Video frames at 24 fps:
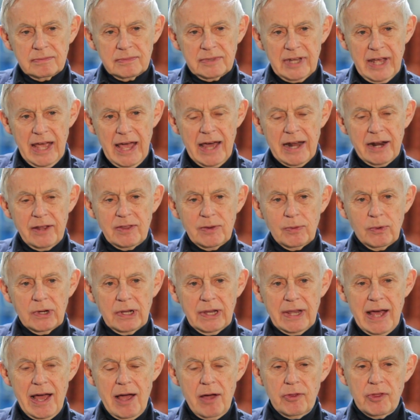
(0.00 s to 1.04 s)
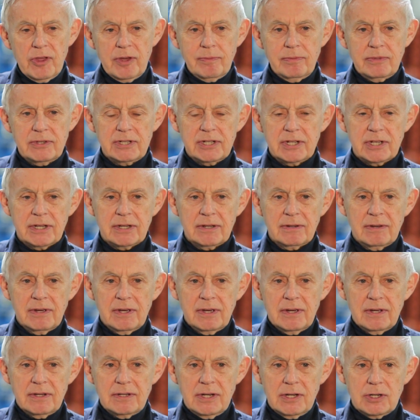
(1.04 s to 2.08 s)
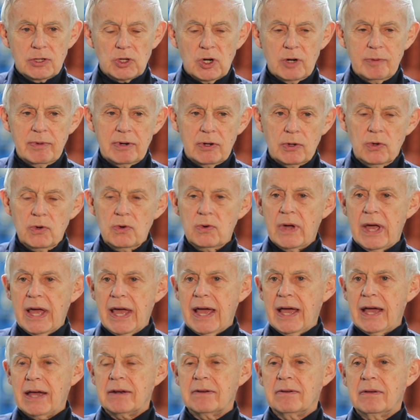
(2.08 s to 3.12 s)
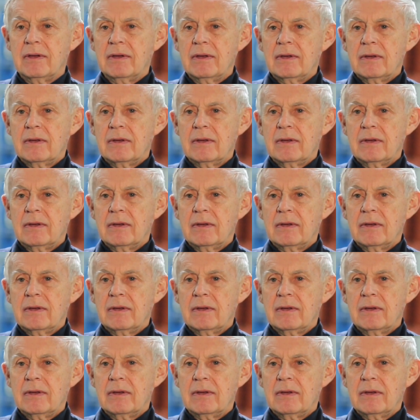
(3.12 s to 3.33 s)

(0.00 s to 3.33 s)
data that would allow them to determine who had